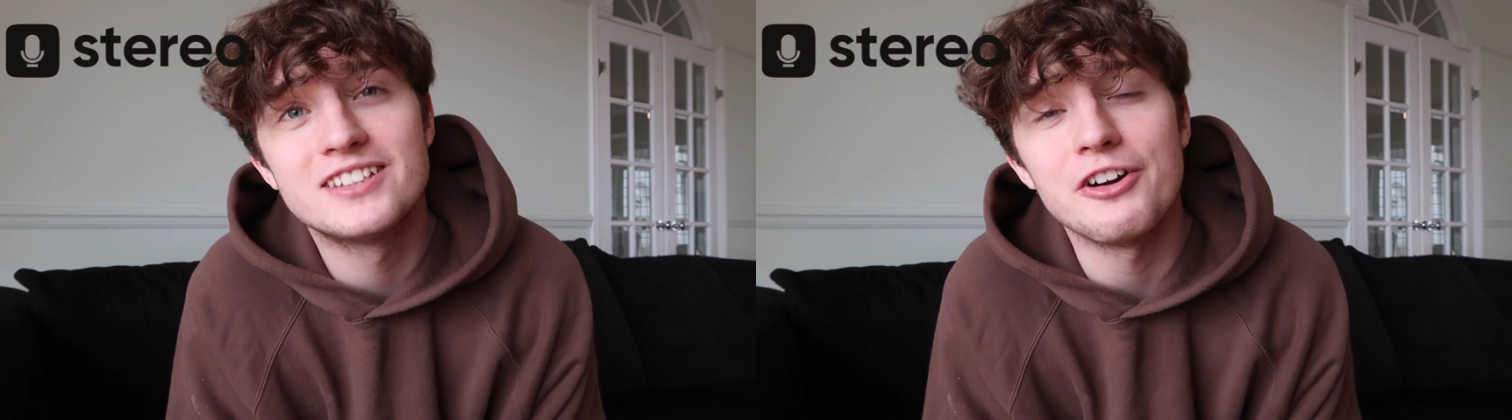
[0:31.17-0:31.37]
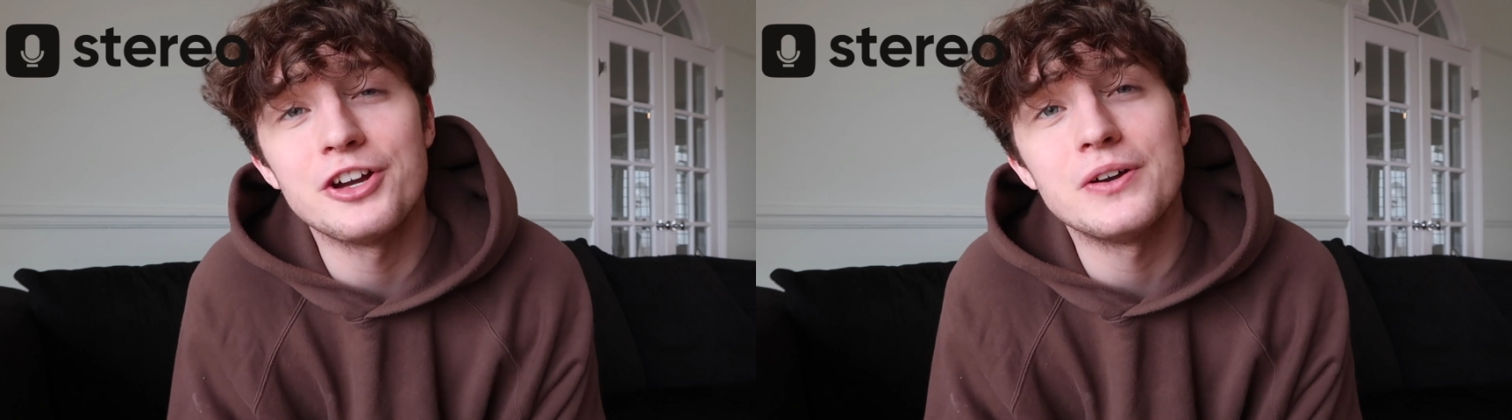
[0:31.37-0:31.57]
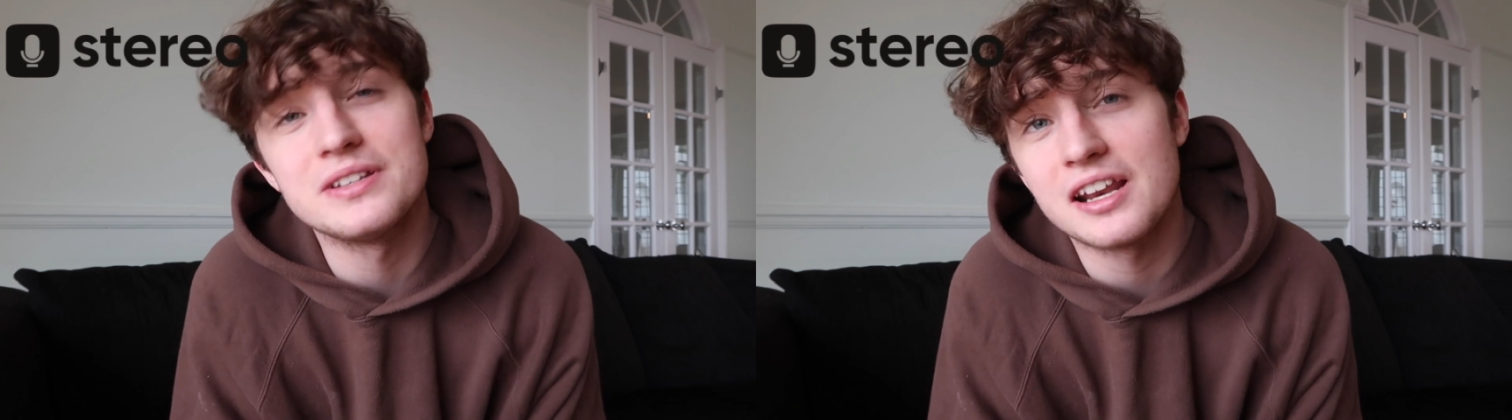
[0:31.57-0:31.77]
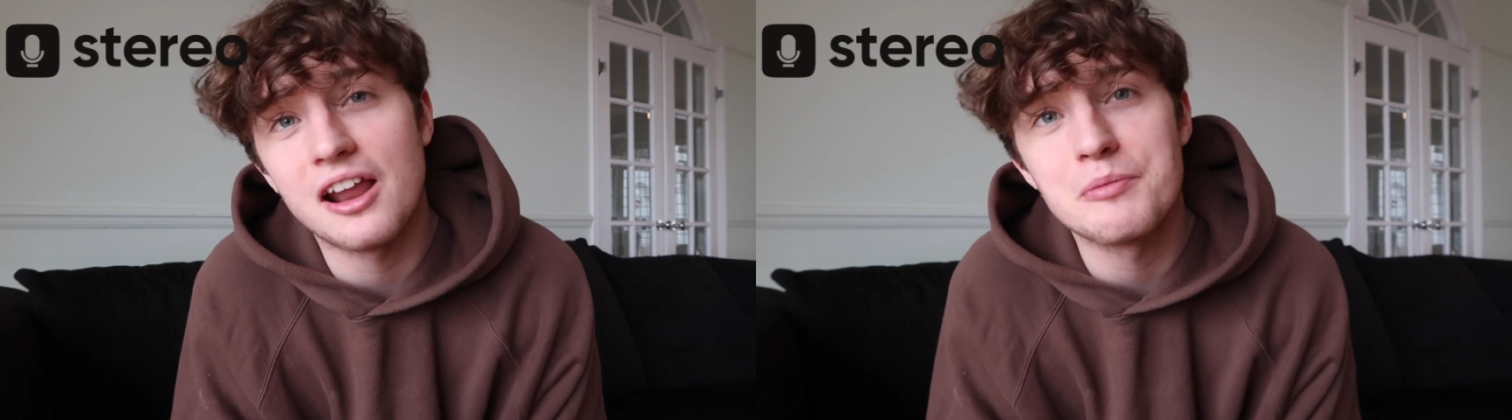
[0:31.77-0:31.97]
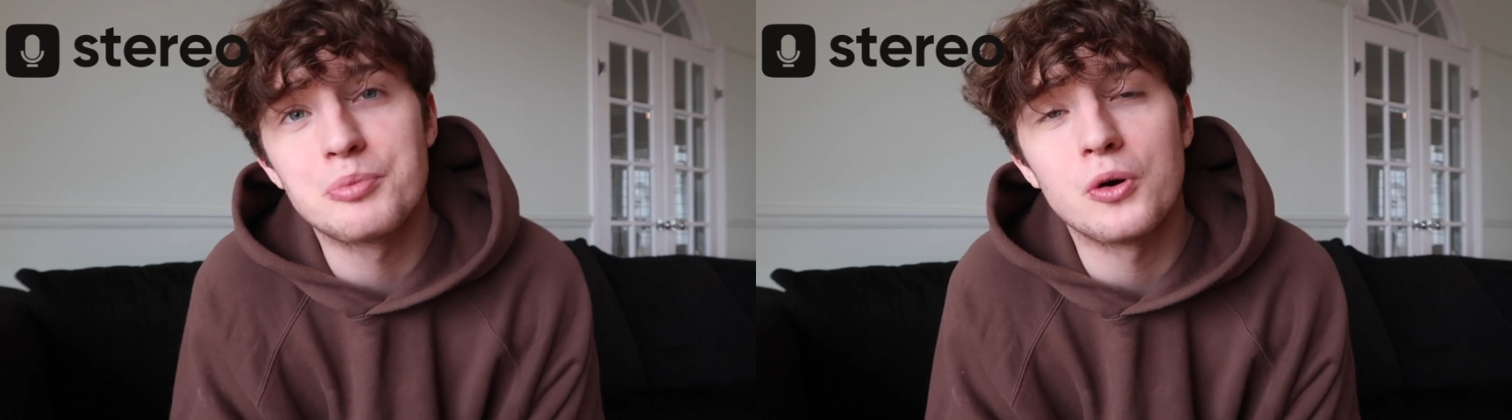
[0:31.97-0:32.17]
Stereo is a
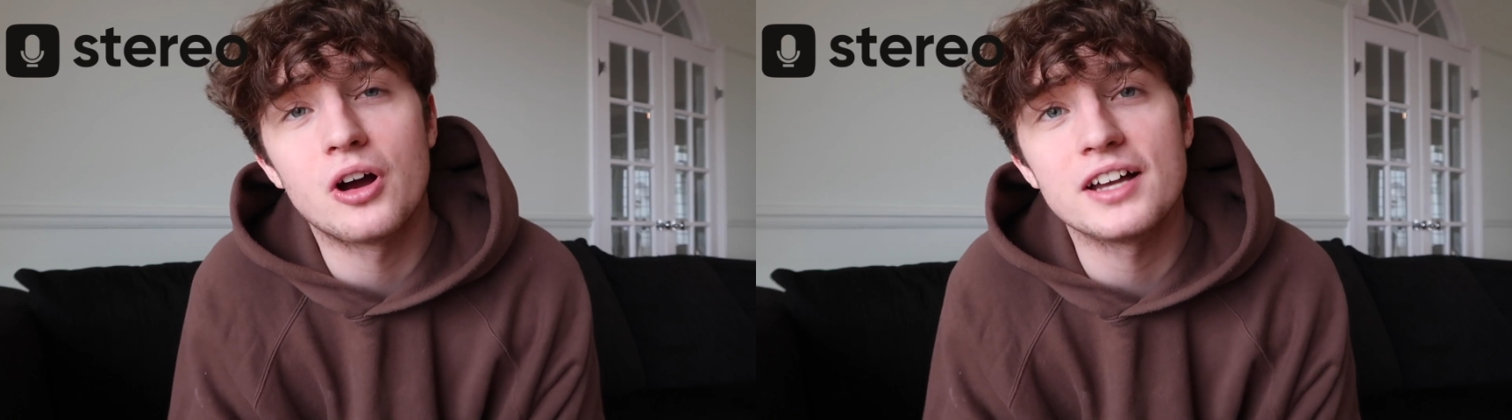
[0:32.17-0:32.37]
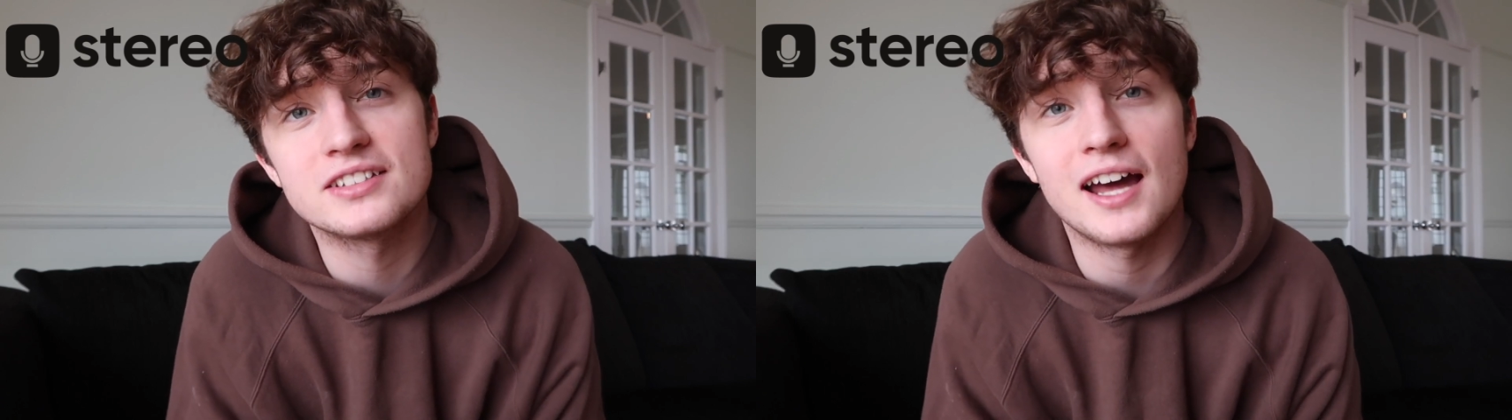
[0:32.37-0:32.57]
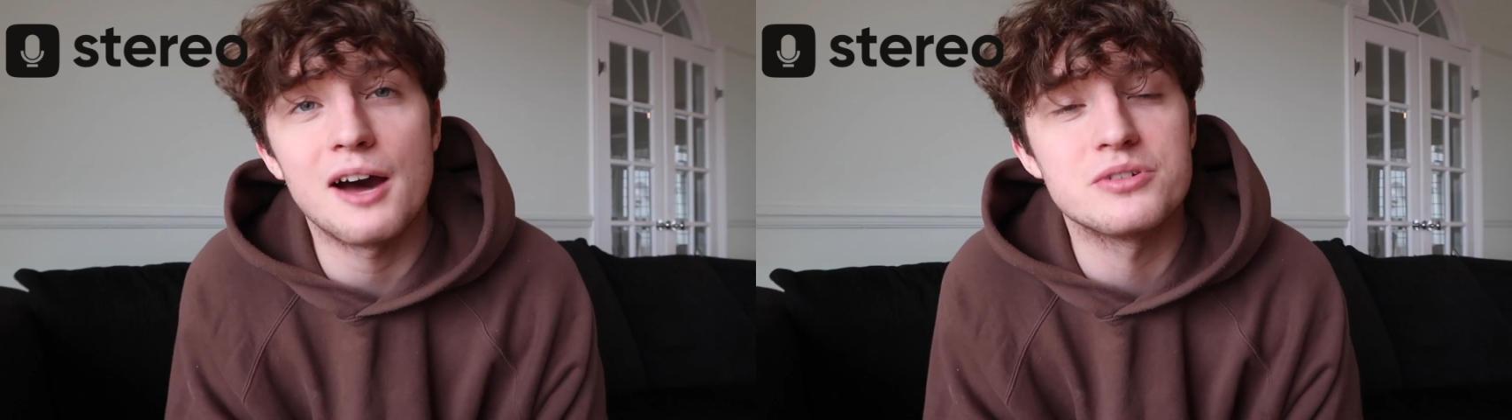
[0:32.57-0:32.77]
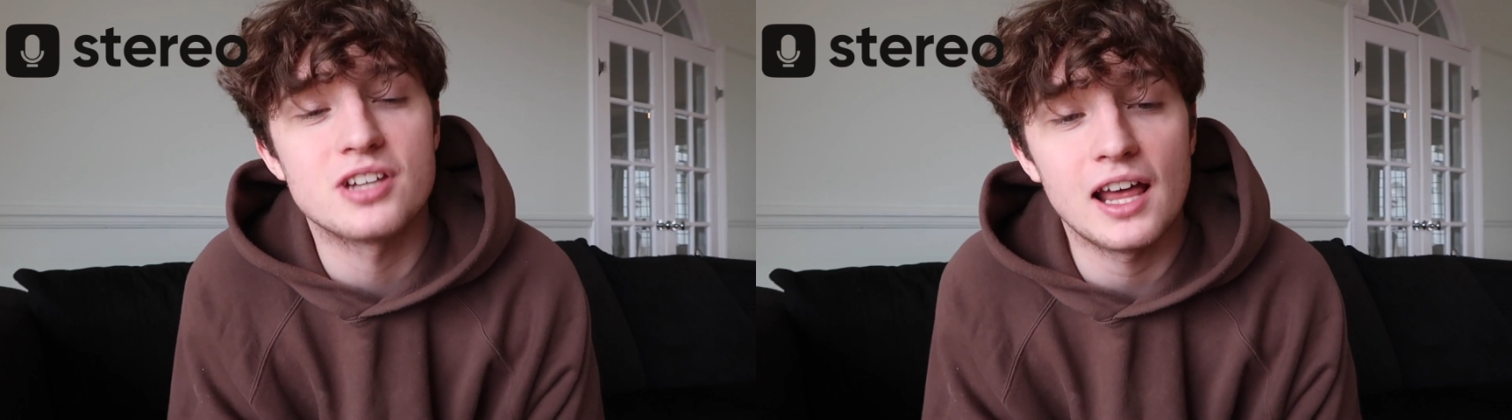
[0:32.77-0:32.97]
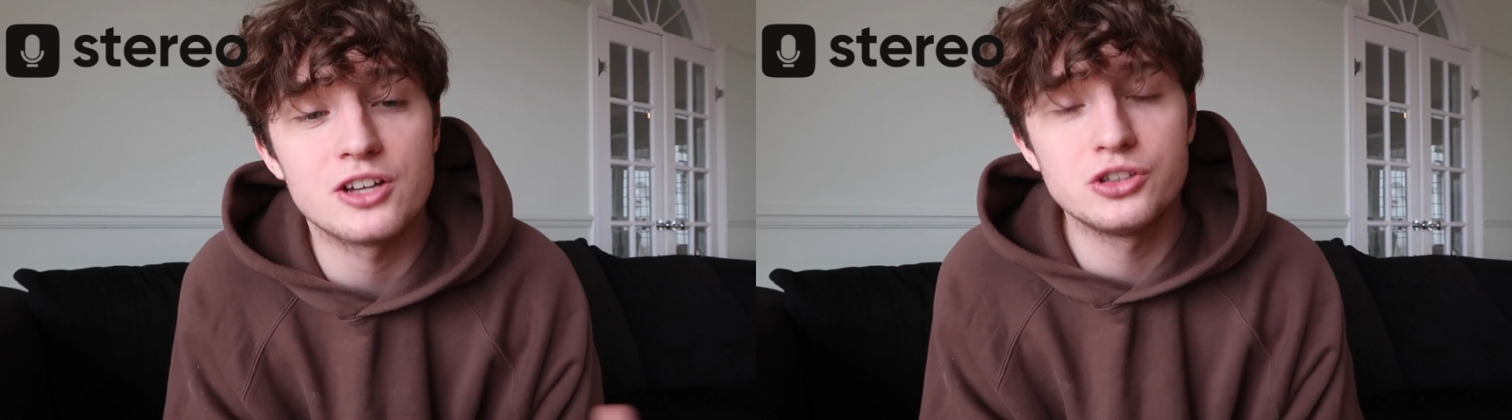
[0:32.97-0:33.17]
live broadcasting app
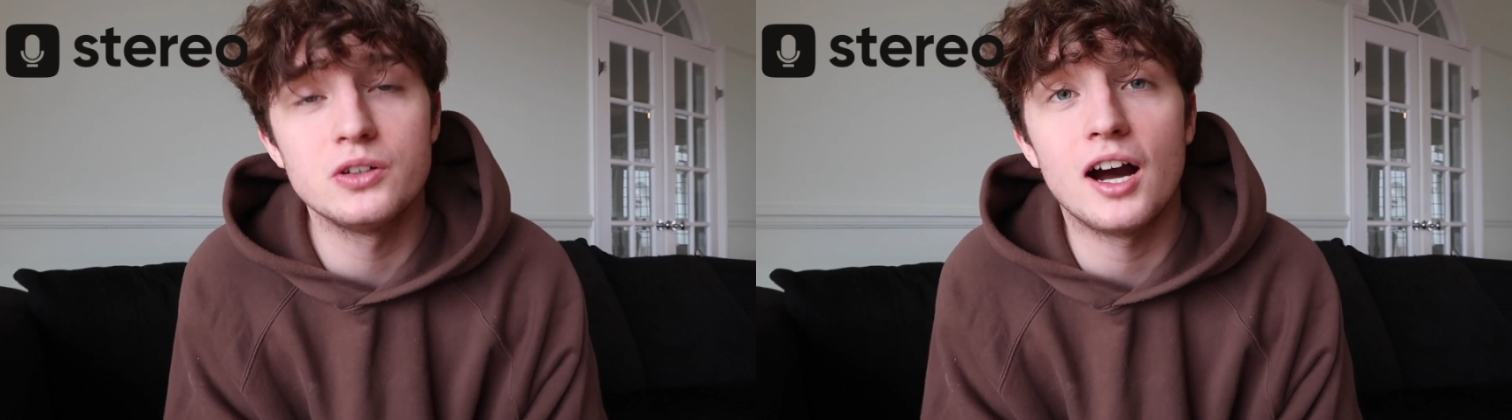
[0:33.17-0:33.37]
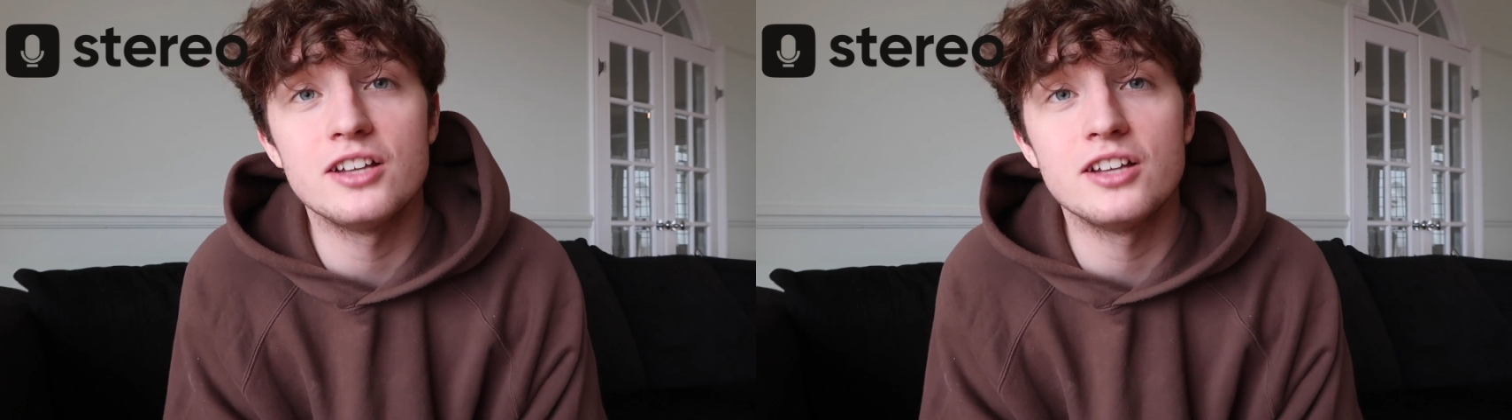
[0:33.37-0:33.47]
which allows you